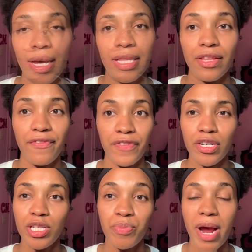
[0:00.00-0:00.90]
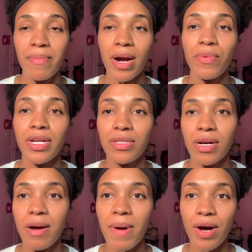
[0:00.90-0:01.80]
The first primer I want to
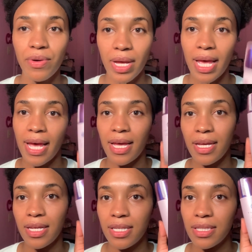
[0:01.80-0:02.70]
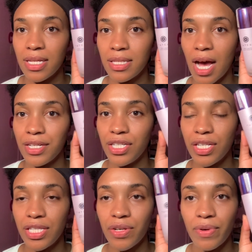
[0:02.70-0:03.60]
talk about is the Tasha
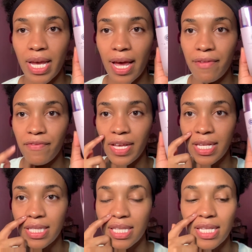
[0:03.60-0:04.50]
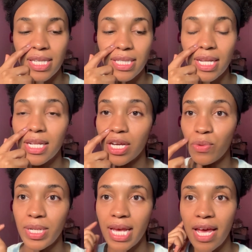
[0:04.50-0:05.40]
Silk Canvas. This is the
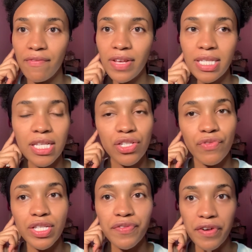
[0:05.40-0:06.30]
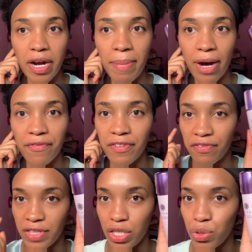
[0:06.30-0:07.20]
liquid canvas. This runs for about
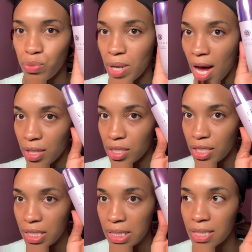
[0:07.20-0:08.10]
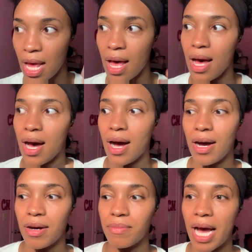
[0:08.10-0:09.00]
$52.
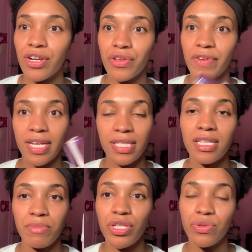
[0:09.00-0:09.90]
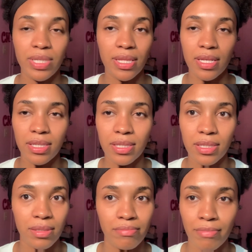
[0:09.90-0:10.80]
I know you guys seen me using this